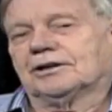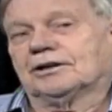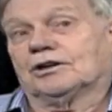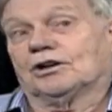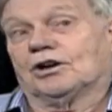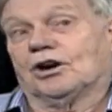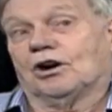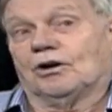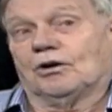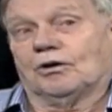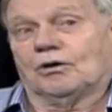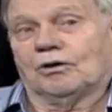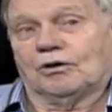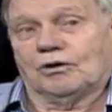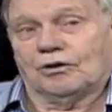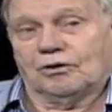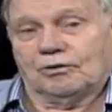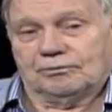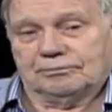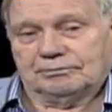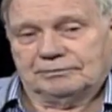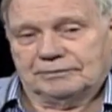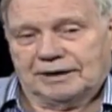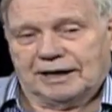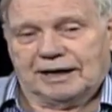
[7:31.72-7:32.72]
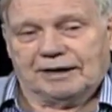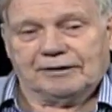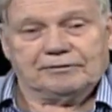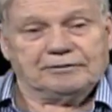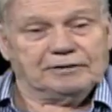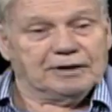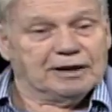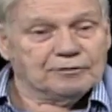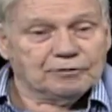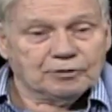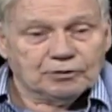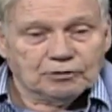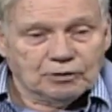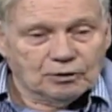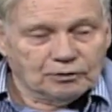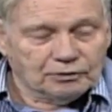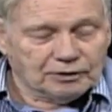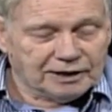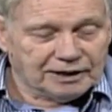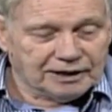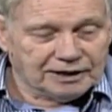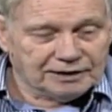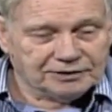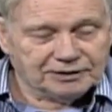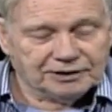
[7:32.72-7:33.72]
go home. I never wrote
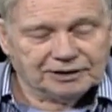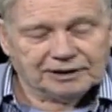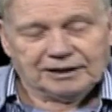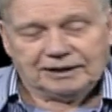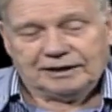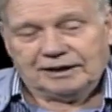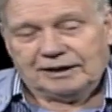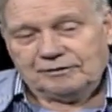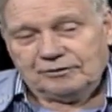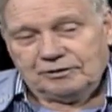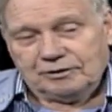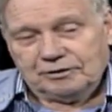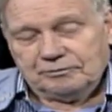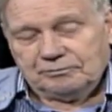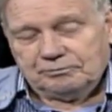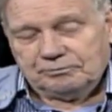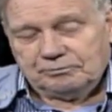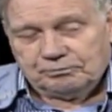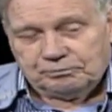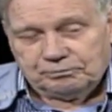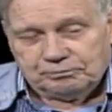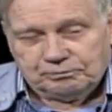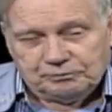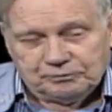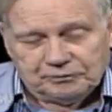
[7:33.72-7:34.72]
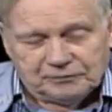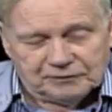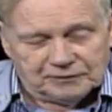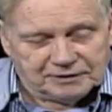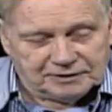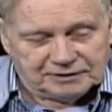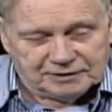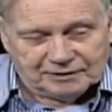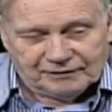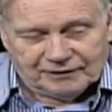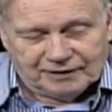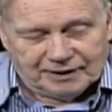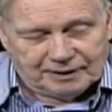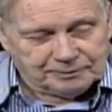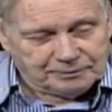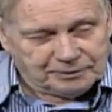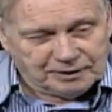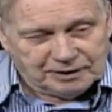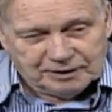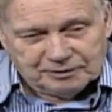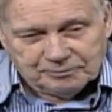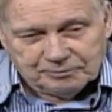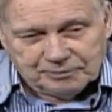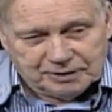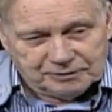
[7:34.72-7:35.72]
anything. I never developed
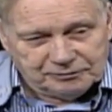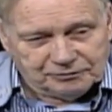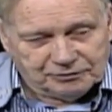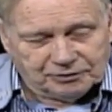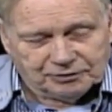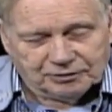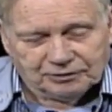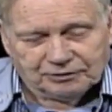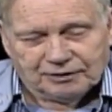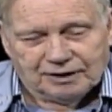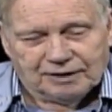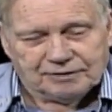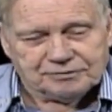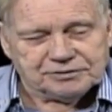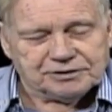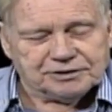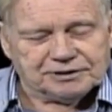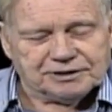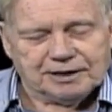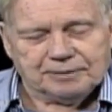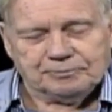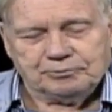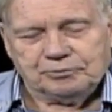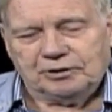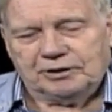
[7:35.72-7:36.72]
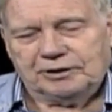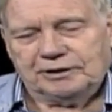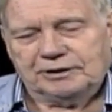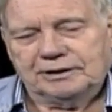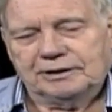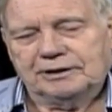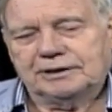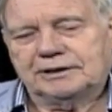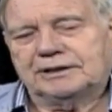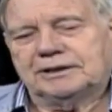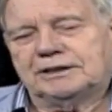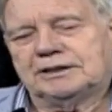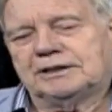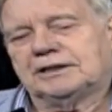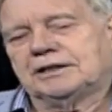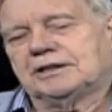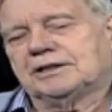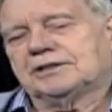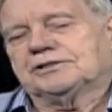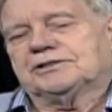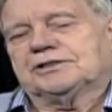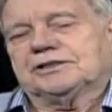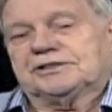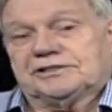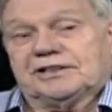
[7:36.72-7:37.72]
any of my photographs at that point.
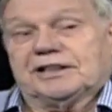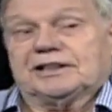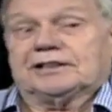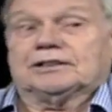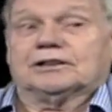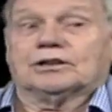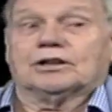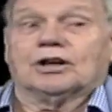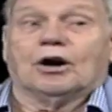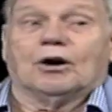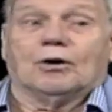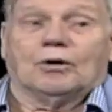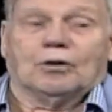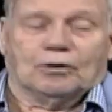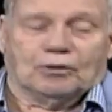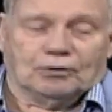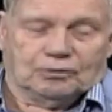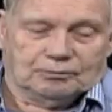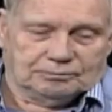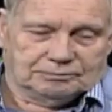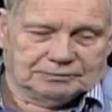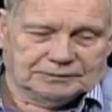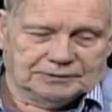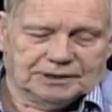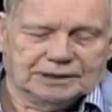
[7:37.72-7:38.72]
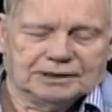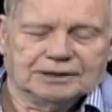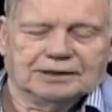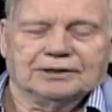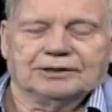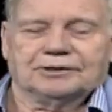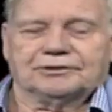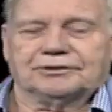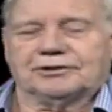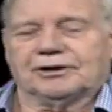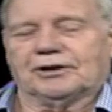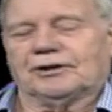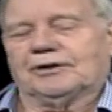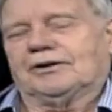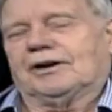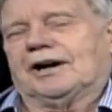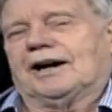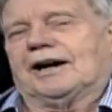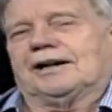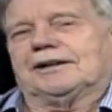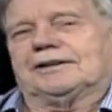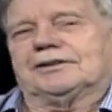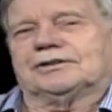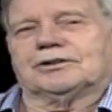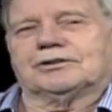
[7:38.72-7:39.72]
Just said, go home. So
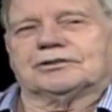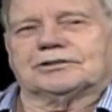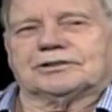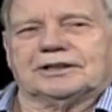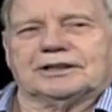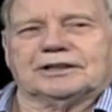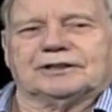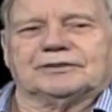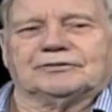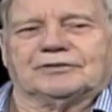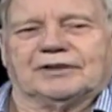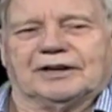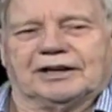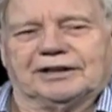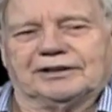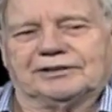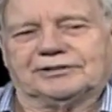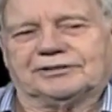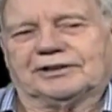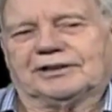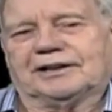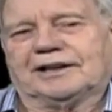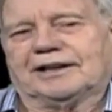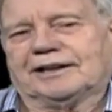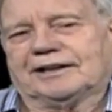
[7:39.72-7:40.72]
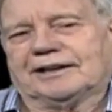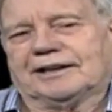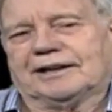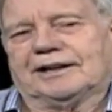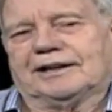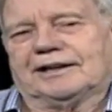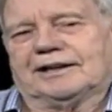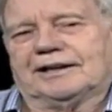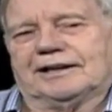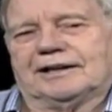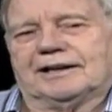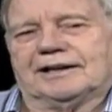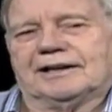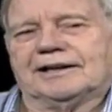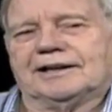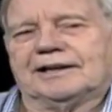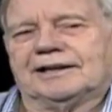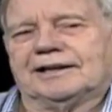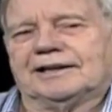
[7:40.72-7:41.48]
I took the advice and I, uh,